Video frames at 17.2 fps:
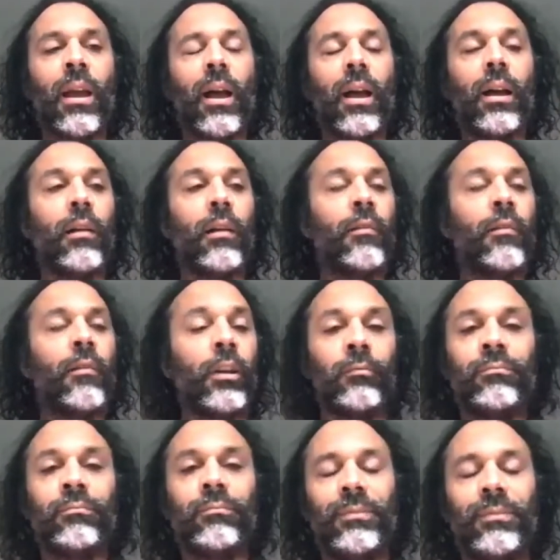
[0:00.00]
that
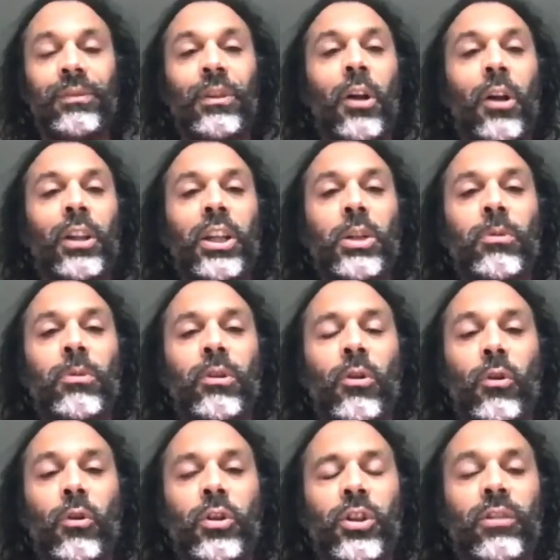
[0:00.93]
knowledge
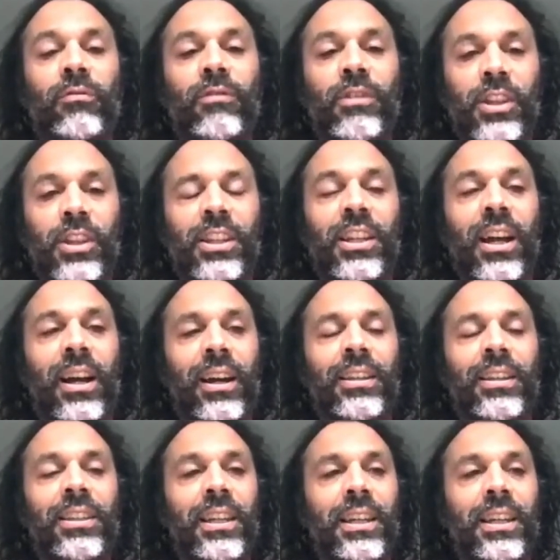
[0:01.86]
production
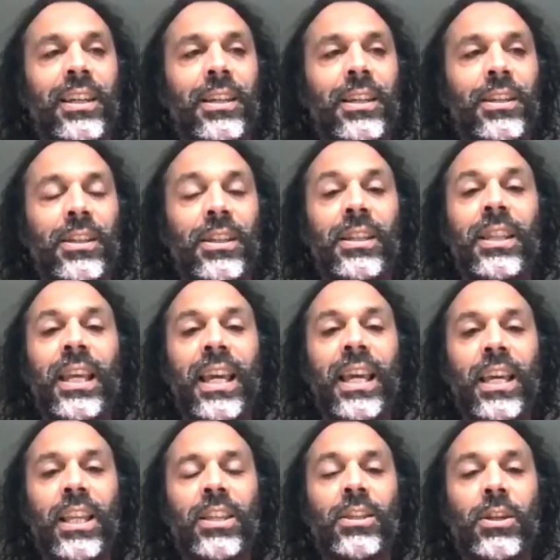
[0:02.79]
societies
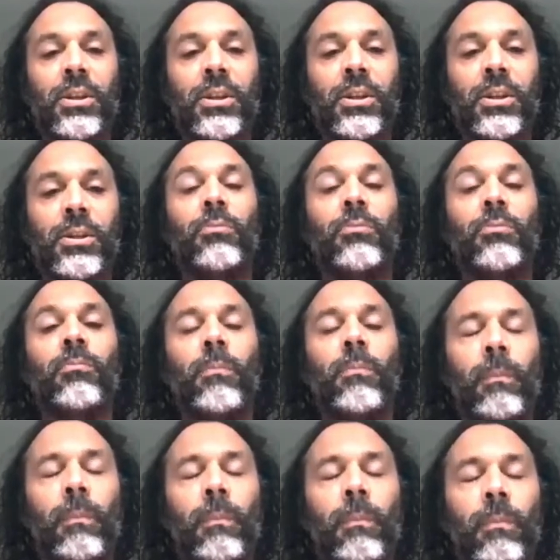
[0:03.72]
need to
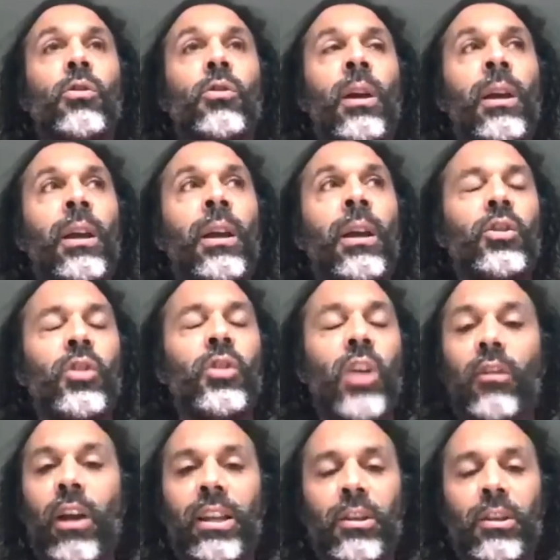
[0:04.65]

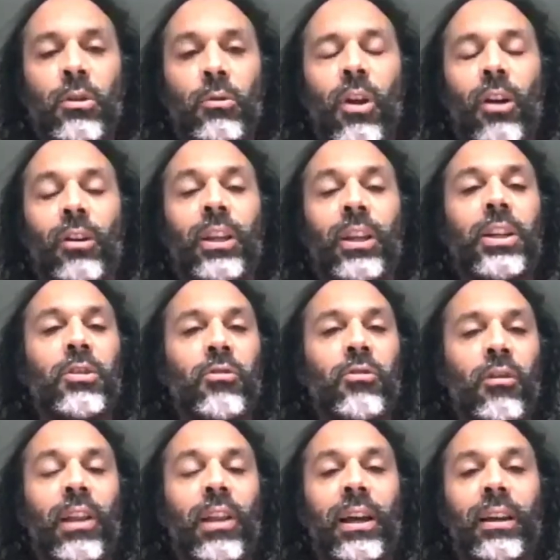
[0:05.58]
generate new
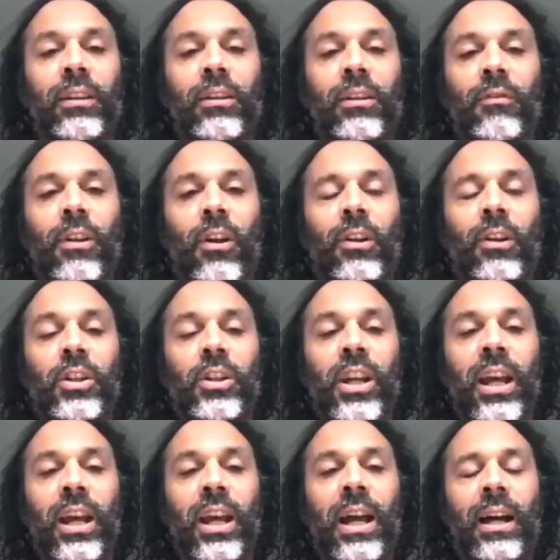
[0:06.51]
knowledge, reflect on the
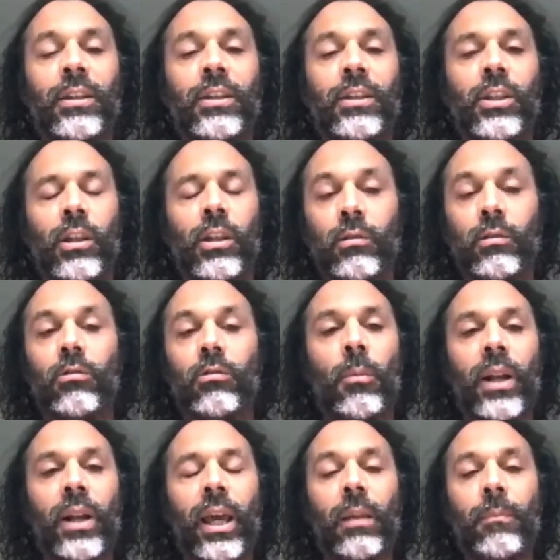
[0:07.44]
knowledge it has,
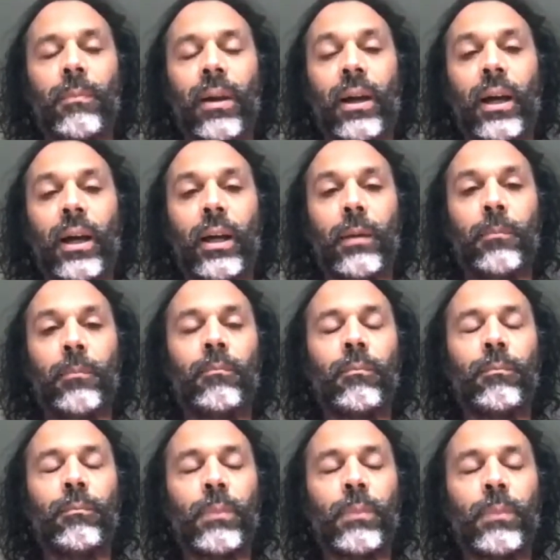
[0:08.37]
dominated by
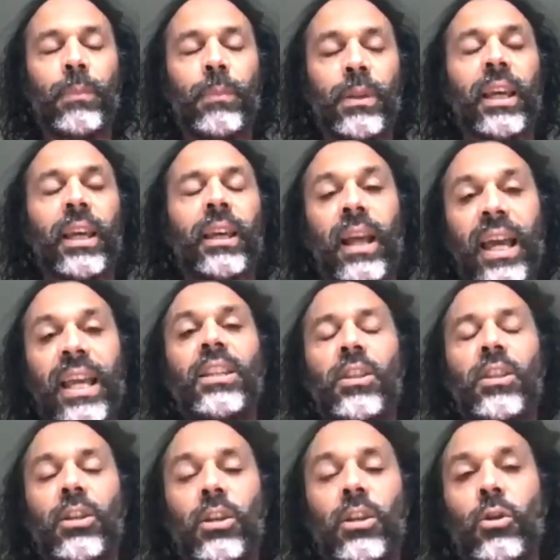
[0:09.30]
particular
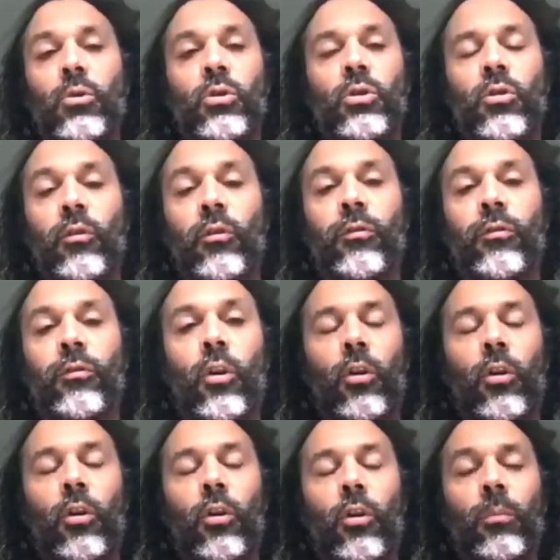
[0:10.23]
institutional
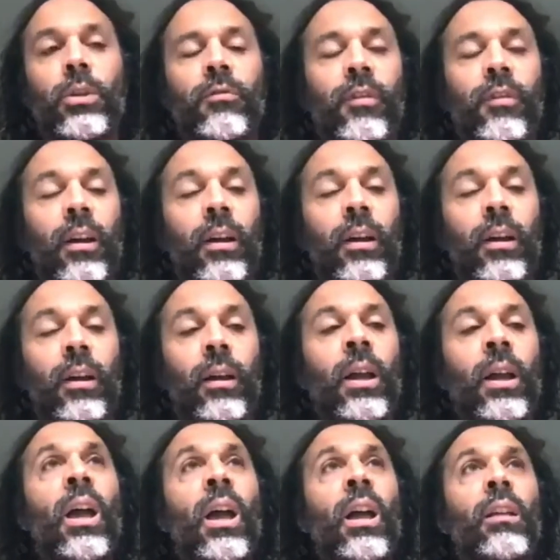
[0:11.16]
forms that
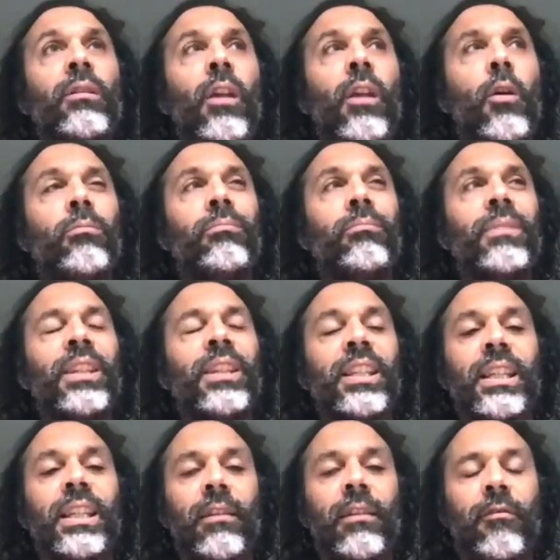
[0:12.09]
don't
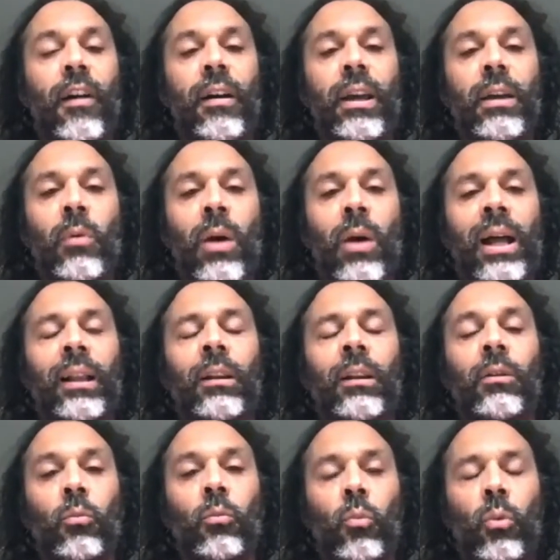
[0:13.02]
sit very
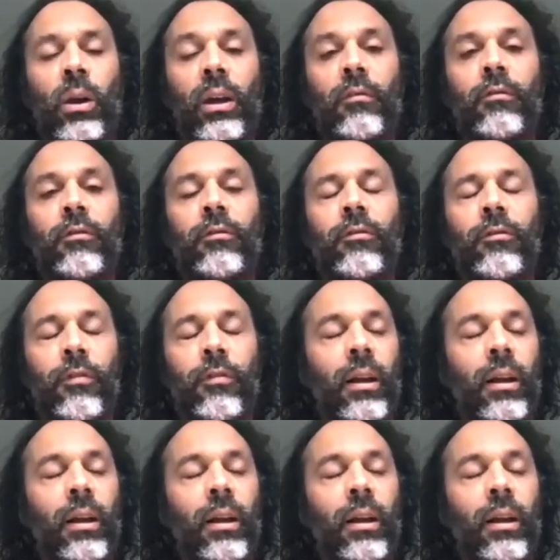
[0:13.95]
well with